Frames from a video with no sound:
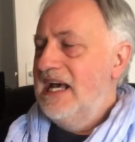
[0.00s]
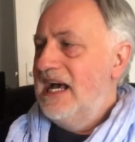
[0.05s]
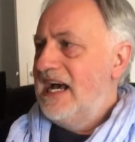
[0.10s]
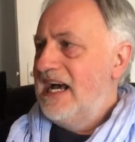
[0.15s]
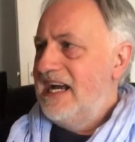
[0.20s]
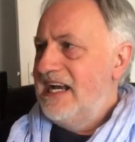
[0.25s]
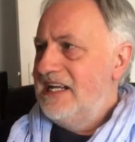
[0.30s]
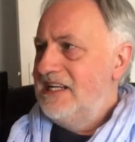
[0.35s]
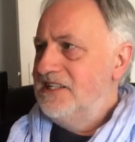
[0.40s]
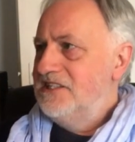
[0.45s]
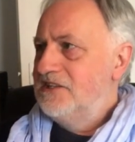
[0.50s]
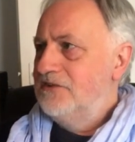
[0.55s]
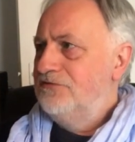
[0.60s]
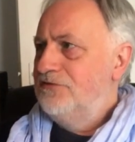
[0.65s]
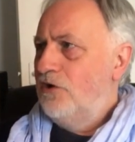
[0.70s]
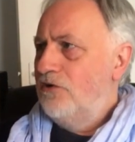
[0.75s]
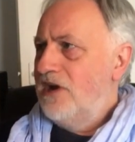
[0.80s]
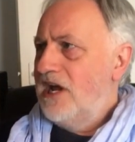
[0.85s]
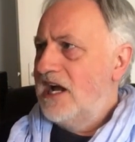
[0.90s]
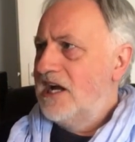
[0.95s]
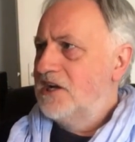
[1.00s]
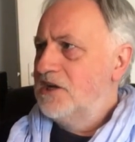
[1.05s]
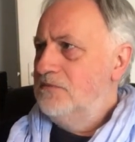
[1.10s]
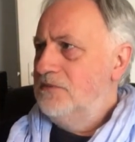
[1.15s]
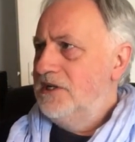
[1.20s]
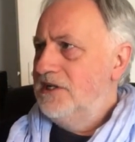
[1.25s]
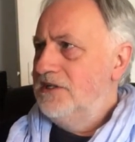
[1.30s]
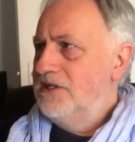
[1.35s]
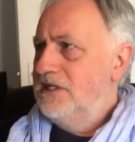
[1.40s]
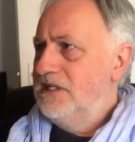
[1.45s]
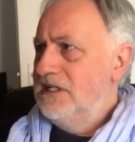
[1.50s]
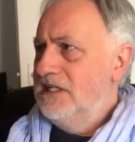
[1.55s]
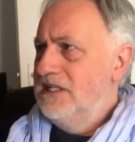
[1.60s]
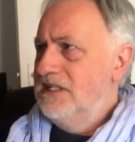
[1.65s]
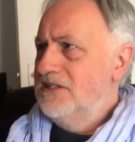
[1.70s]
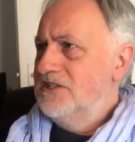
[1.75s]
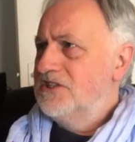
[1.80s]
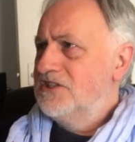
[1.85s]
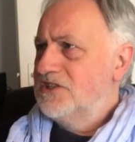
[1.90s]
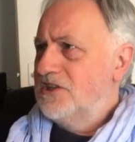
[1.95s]
And Forrest Ackerman
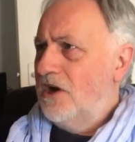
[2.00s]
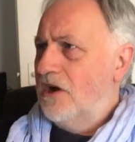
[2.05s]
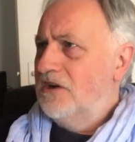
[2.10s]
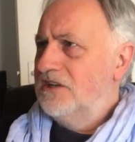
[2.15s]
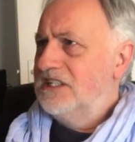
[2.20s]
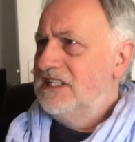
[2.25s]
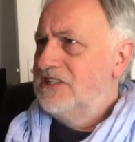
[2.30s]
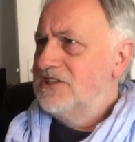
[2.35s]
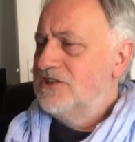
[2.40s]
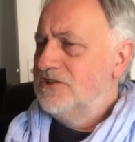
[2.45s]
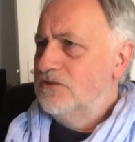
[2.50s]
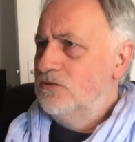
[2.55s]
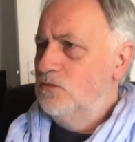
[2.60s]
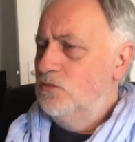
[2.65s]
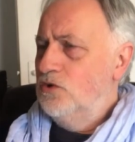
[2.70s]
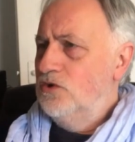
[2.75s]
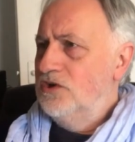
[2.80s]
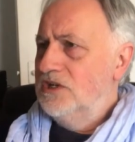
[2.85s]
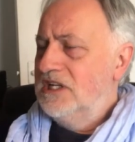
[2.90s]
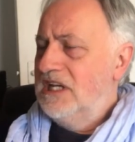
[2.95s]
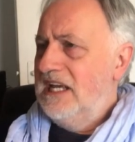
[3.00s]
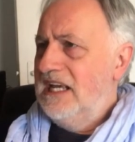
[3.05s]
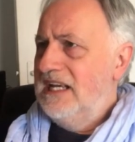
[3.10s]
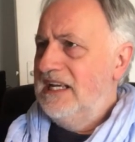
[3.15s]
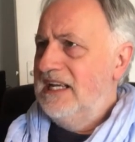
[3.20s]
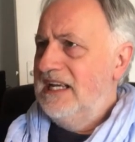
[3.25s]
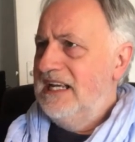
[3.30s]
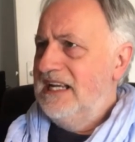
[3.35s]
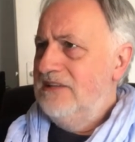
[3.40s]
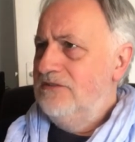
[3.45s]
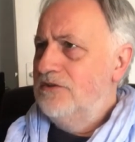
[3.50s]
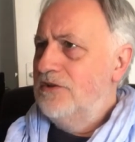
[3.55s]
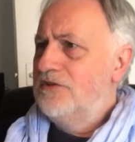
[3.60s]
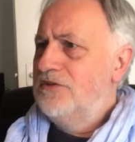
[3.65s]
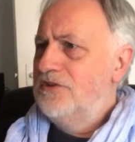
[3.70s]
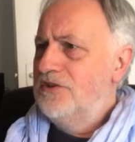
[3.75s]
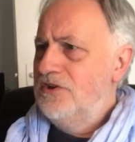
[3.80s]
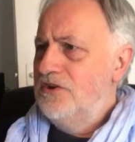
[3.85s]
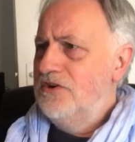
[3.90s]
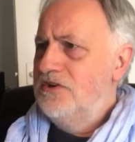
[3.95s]
started sort of working in the
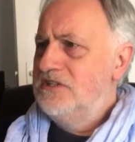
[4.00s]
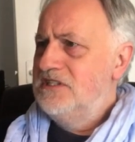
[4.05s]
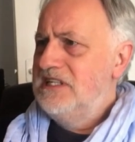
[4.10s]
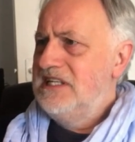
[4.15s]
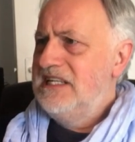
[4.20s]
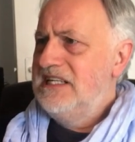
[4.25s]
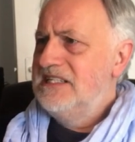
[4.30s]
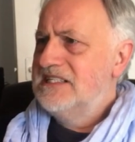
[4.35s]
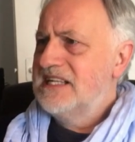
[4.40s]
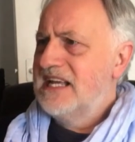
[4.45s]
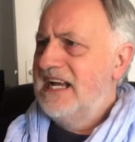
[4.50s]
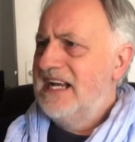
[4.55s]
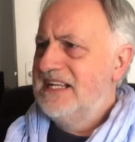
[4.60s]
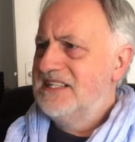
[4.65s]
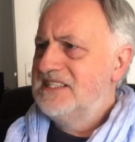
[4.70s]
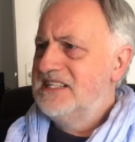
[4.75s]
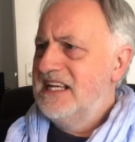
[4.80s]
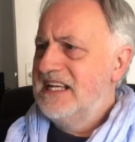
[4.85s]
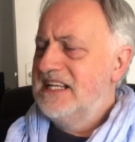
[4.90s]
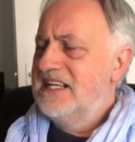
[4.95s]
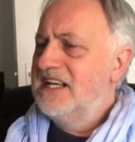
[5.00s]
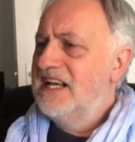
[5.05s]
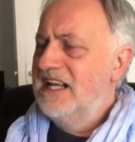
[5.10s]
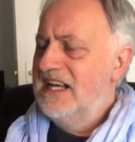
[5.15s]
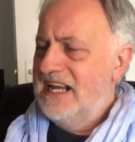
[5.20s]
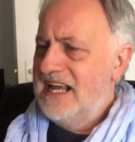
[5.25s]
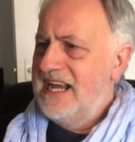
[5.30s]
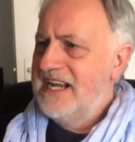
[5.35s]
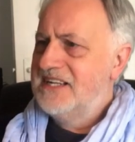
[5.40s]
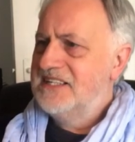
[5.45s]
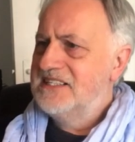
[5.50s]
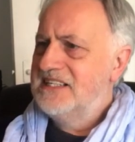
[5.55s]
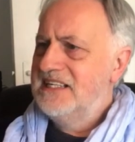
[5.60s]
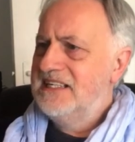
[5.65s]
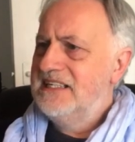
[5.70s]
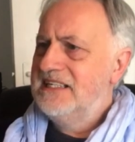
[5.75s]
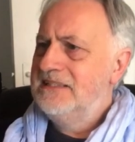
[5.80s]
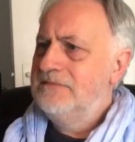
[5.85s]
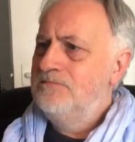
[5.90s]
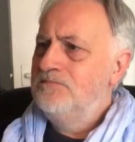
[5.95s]
30s as a
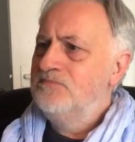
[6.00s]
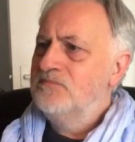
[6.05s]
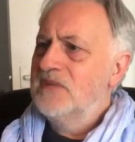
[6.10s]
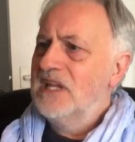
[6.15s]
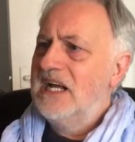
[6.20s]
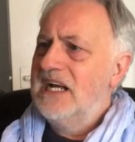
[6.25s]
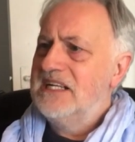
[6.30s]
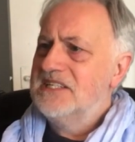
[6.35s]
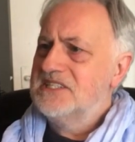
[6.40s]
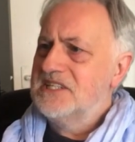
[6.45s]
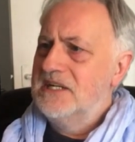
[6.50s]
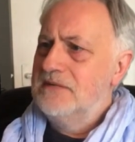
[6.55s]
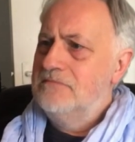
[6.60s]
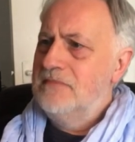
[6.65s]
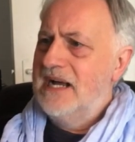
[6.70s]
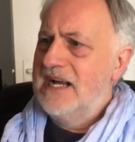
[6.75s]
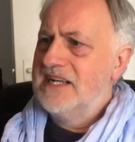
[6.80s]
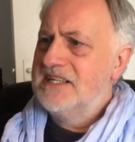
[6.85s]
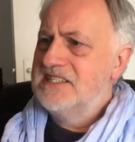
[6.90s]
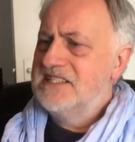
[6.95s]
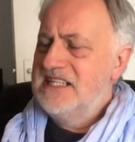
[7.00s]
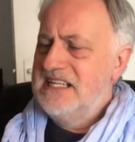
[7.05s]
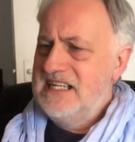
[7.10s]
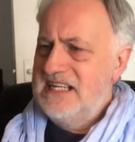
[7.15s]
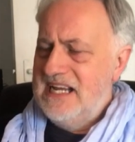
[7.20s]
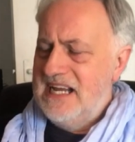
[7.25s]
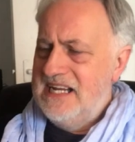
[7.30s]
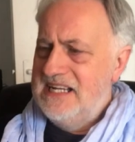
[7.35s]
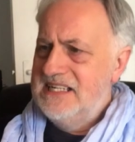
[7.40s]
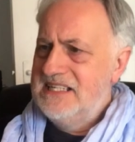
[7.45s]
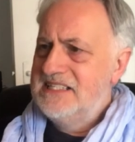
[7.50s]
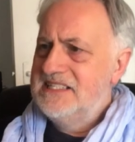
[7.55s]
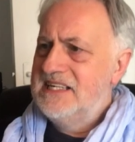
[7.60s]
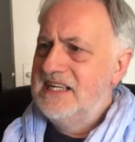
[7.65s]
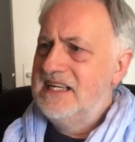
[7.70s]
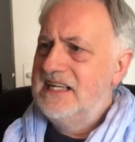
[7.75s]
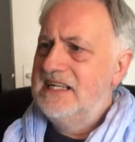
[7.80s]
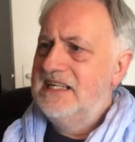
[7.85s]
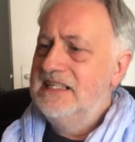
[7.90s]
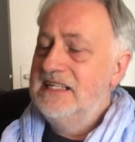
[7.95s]
collector, as a magazine
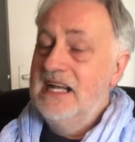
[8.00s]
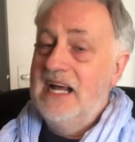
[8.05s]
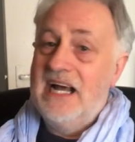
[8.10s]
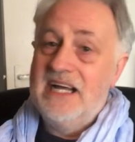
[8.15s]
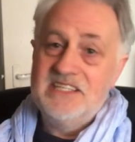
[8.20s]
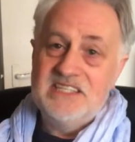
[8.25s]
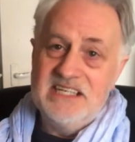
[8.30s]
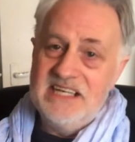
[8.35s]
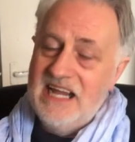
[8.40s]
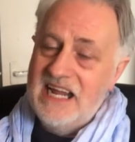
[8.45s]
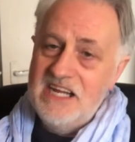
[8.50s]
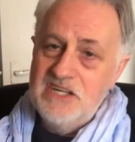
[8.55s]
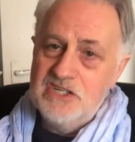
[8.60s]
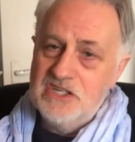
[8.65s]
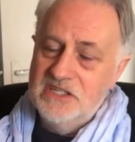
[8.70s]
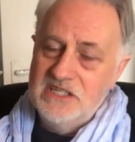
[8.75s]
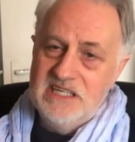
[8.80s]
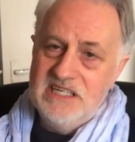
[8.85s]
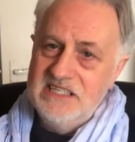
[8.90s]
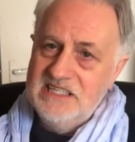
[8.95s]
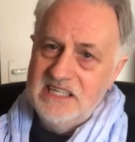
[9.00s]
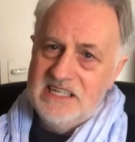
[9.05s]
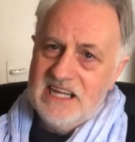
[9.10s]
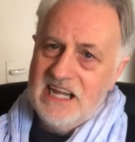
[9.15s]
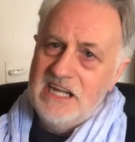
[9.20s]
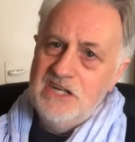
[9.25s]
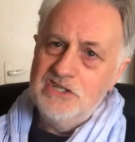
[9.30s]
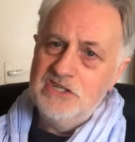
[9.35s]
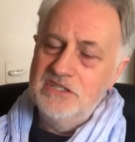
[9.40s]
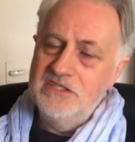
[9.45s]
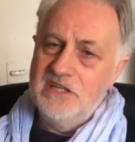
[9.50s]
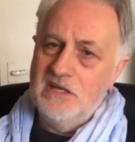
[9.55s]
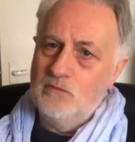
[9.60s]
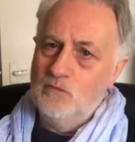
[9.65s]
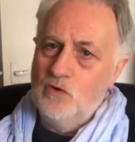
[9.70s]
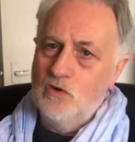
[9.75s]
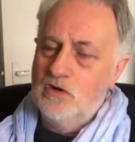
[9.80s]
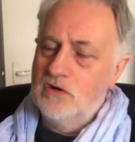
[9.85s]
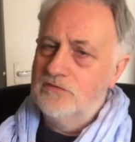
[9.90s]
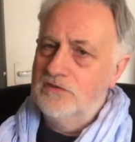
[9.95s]
editor, as an agent. He did agenting
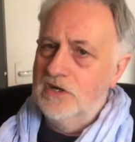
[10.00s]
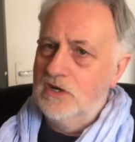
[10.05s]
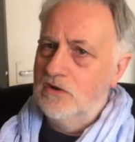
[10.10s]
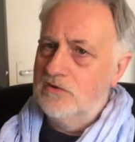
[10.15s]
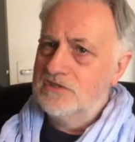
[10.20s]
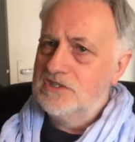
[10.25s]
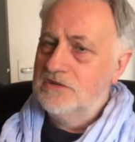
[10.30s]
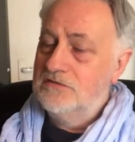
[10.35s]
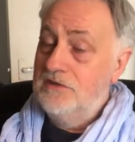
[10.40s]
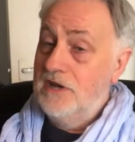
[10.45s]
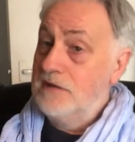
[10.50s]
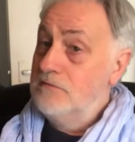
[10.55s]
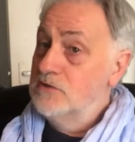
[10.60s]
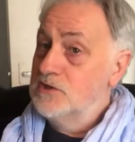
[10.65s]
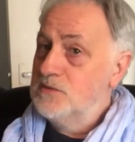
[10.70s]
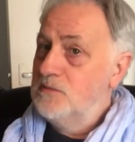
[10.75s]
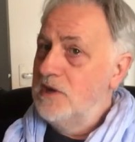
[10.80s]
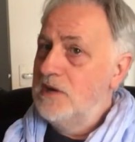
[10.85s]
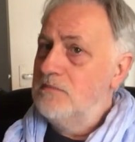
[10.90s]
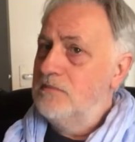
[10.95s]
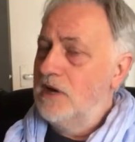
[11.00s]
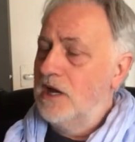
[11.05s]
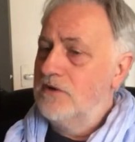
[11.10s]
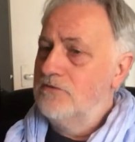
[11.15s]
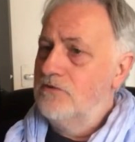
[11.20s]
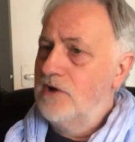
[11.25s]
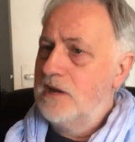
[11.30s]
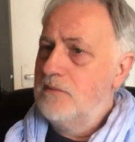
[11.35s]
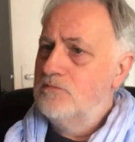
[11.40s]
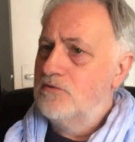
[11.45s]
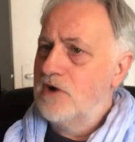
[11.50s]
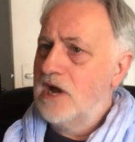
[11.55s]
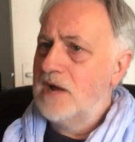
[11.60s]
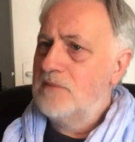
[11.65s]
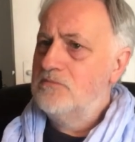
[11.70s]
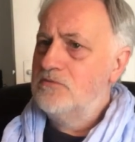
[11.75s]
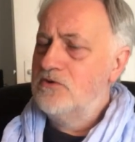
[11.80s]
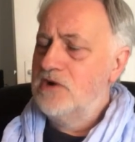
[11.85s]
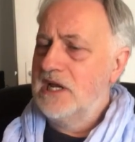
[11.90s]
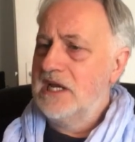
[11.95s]
work for lots of famous people like Ray
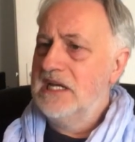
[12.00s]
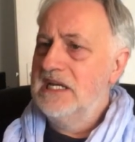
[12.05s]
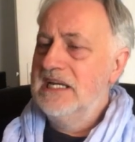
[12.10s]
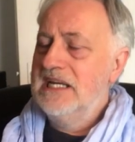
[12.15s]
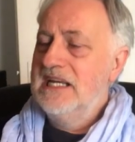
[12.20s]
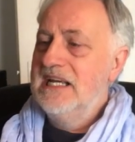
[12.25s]
Bradbury.